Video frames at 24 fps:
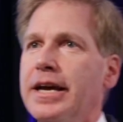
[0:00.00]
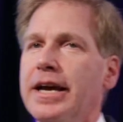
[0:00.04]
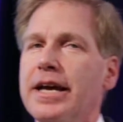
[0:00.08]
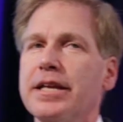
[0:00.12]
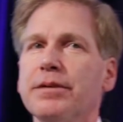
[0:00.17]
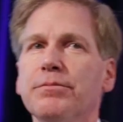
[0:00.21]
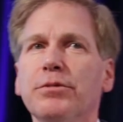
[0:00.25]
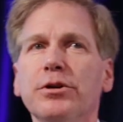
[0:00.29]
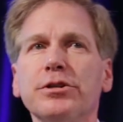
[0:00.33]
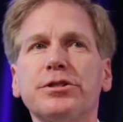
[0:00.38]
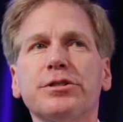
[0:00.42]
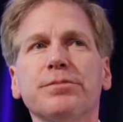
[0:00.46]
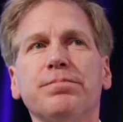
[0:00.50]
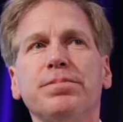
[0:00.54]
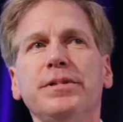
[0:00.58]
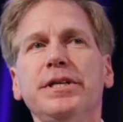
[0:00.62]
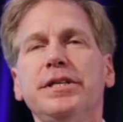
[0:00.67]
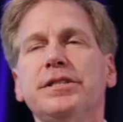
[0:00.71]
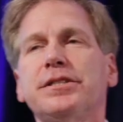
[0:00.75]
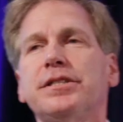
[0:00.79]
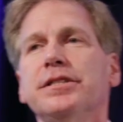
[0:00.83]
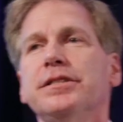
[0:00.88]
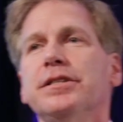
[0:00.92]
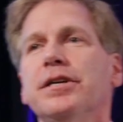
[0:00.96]
And I'm also
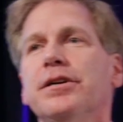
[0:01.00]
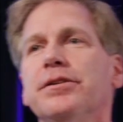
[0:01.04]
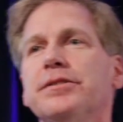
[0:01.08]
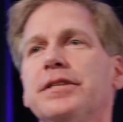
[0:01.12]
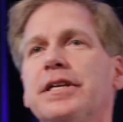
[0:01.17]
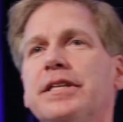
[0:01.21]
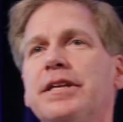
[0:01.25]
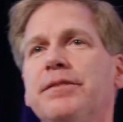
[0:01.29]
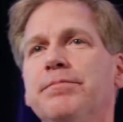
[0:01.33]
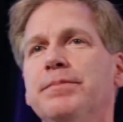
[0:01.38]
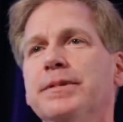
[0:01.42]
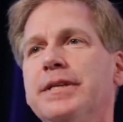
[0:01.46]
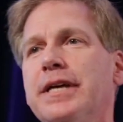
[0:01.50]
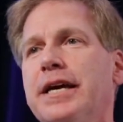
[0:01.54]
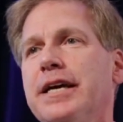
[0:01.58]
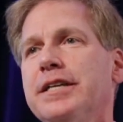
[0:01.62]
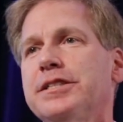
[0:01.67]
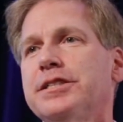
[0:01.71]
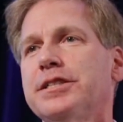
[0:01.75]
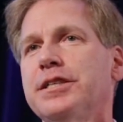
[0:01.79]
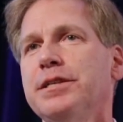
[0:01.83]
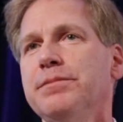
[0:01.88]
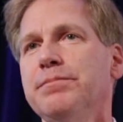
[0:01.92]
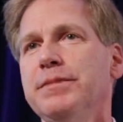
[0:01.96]
pleased to note that they've been
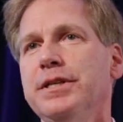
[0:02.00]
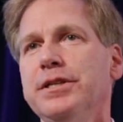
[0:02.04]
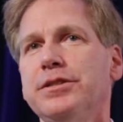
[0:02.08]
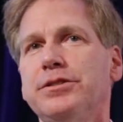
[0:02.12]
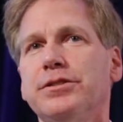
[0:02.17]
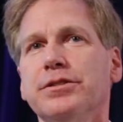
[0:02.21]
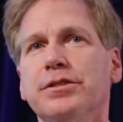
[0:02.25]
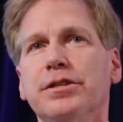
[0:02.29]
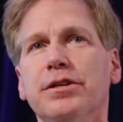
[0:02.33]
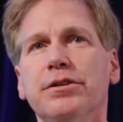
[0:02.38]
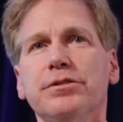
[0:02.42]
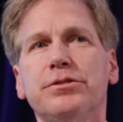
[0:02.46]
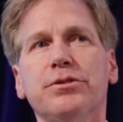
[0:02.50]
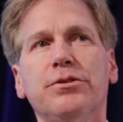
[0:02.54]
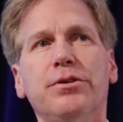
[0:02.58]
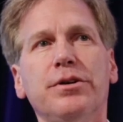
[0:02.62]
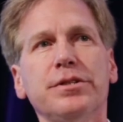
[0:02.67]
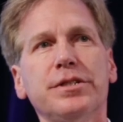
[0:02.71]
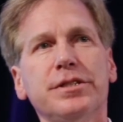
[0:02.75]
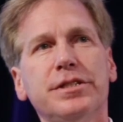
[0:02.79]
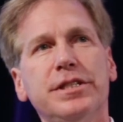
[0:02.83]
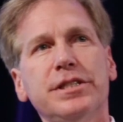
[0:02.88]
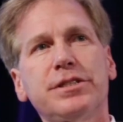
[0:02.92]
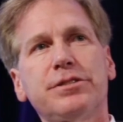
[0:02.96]
asking me to go to
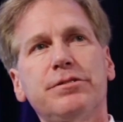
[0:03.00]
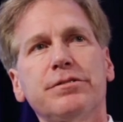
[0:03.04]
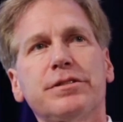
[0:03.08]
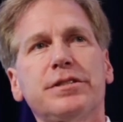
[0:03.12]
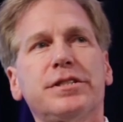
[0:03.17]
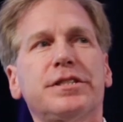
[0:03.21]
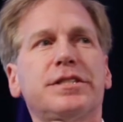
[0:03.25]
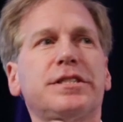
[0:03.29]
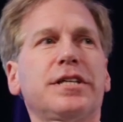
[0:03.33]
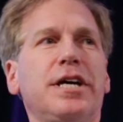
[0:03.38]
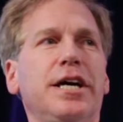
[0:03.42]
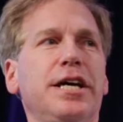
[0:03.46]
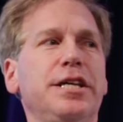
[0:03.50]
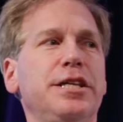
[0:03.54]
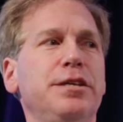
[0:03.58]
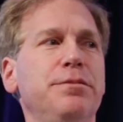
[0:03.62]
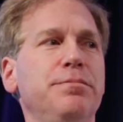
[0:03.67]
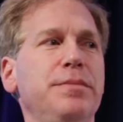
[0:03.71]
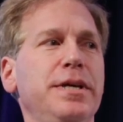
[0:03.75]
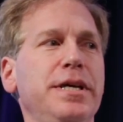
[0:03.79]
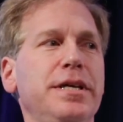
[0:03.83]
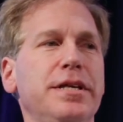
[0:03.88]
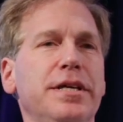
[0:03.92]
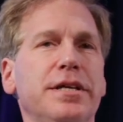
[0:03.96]
all the district society
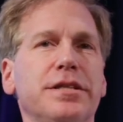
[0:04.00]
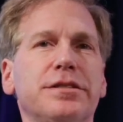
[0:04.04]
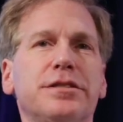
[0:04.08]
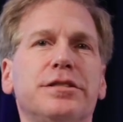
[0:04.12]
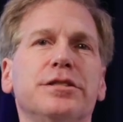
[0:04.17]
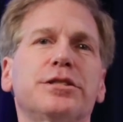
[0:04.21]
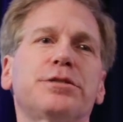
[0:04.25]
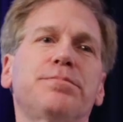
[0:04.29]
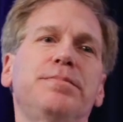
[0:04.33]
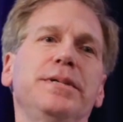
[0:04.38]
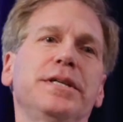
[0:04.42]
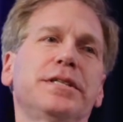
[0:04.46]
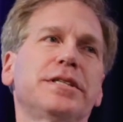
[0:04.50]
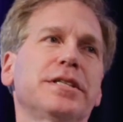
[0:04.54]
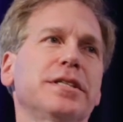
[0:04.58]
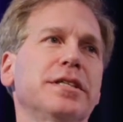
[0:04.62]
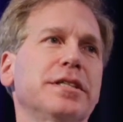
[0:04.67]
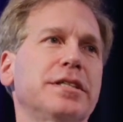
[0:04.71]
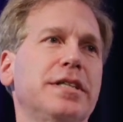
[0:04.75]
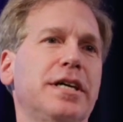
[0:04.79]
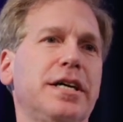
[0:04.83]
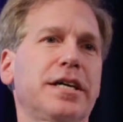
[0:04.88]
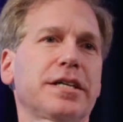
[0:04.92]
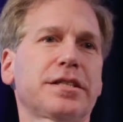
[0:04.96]
meetings to speak to
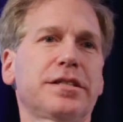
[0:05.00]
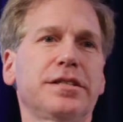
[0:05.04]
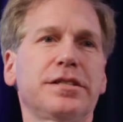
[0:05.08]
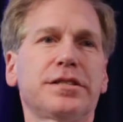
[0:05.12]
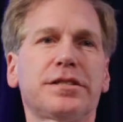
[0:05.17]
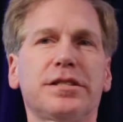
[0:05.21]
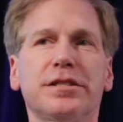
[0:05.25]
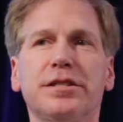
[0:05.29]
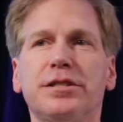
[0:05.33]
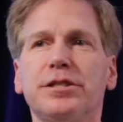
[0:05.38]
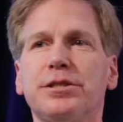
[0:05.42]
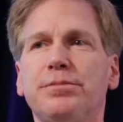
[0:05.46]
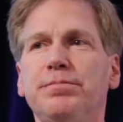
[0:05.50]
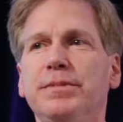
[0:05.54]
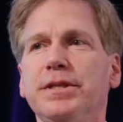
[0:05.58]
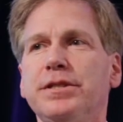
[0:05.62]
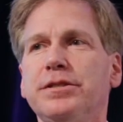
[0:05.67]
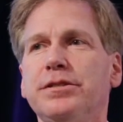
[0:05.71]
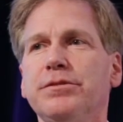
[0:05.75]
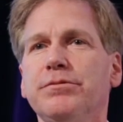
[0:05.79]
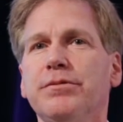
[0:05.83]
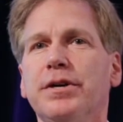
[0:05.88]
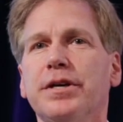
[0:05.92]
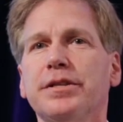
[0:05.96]
the doctors and to
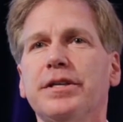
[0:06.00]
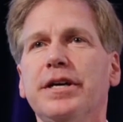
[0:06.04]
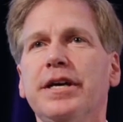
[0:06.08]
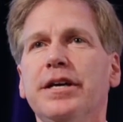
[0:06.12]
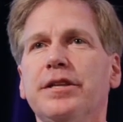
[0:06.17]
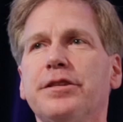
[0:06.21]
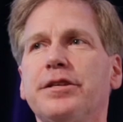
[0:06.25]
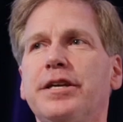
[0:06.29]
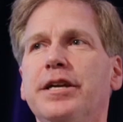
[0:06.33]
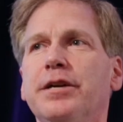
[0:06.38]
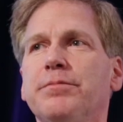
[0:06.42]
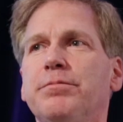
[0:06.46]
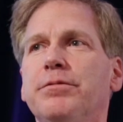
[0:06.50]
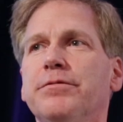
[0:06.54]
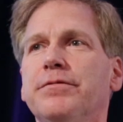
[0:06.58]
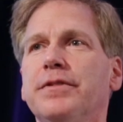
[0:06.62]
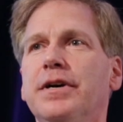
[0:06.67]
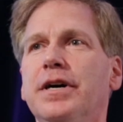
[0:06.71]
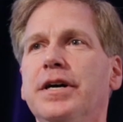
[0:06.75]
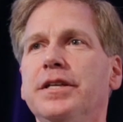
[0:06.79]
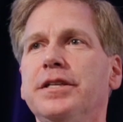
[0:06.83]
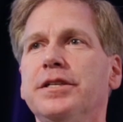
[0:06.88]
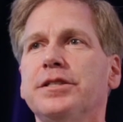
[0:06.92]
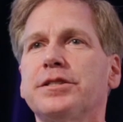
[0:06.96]
speak to other healthcare
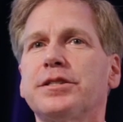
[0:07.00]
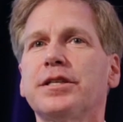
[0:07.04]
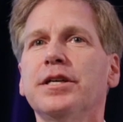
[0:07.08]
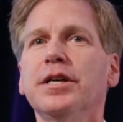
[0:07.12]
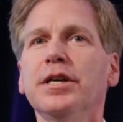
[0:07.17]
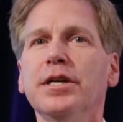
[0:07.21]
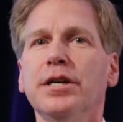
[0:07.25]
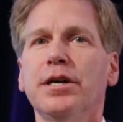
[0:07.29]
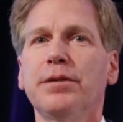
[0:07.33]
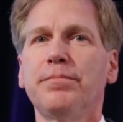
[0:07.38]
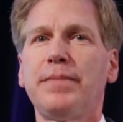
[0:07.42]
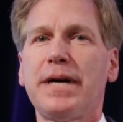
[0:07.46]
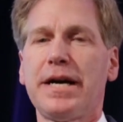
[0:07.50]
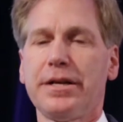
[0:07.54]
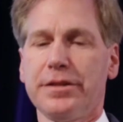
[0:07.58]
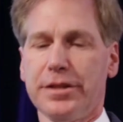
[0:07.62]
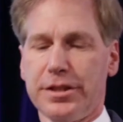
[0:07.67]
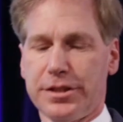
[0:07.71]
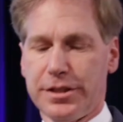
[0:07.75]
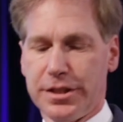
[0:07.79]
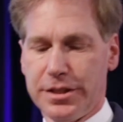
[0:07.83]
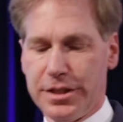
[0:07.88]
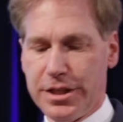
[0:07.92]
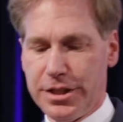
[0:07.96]
providers about
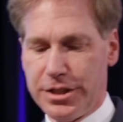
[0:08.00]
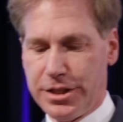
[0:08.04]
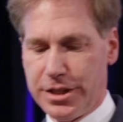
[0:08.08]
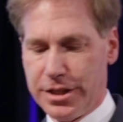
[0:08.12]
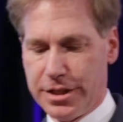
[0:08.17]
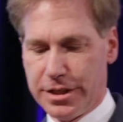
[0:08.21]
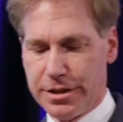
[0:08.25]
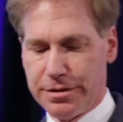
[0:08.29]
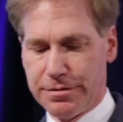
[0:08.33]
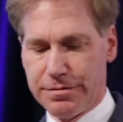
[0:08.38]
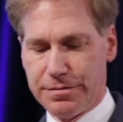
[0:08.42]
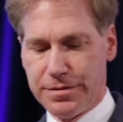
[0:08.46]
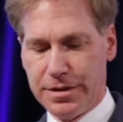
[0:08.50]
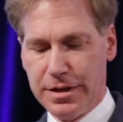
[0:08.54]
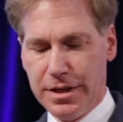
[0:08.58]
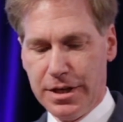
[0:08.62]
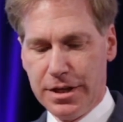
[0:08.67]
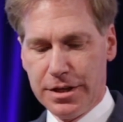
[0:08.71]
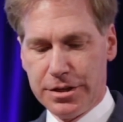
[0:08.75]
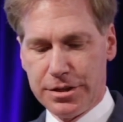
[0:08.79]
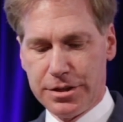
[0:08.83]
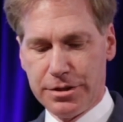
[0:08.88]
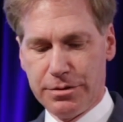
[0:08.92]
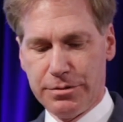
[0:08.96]
this initiative.
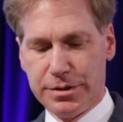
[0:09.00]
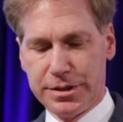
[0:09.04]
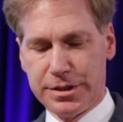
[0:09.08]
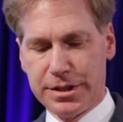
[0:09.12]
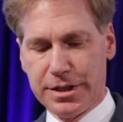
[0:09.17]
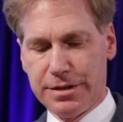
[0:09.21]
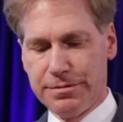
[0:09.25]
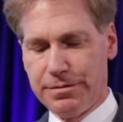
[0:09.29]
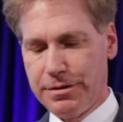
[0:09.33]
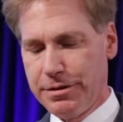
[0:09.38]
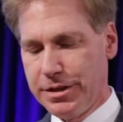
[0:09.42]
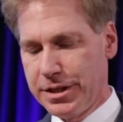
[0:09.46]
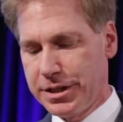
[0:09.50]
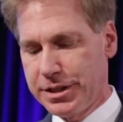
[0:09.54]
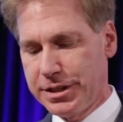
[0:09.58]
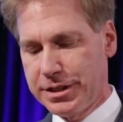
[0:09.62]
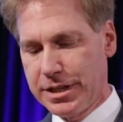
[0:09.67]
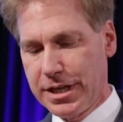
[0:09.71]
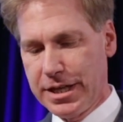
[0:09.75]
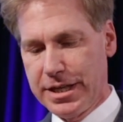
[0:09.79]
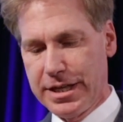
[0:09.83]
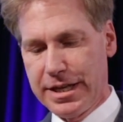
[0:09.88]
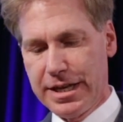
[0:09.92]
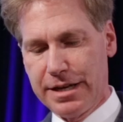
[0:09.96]
So it's very
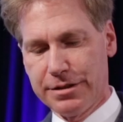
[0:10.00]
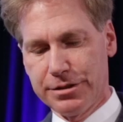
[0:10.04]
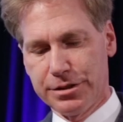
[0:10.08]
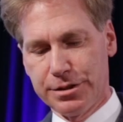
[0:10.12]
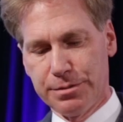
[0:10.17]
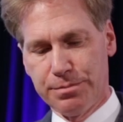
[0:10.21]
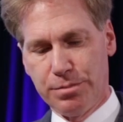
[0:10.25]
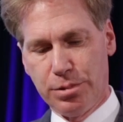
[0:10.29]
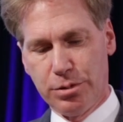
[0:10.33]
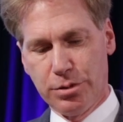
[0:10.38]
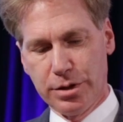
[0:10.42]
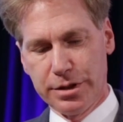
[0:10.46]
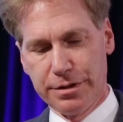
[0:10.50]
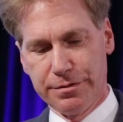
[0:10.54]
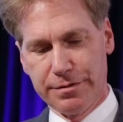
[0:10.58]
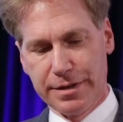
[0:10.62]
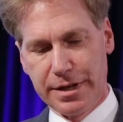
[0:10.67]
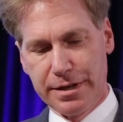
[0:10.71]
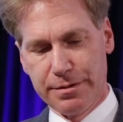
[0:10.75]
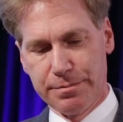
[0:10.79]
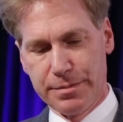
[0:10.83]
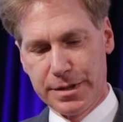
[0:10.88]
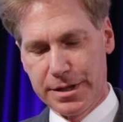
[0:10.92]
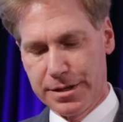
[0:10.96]
exciting how supportive
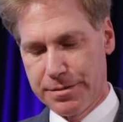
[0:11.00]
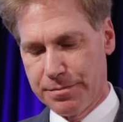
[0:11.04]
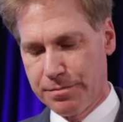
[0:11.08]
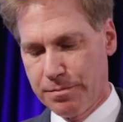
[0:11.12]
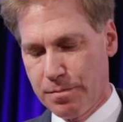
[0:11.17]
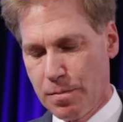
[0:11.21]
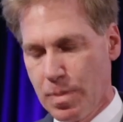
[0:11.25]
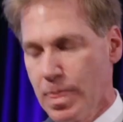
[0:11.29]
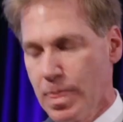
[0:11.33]
they've been.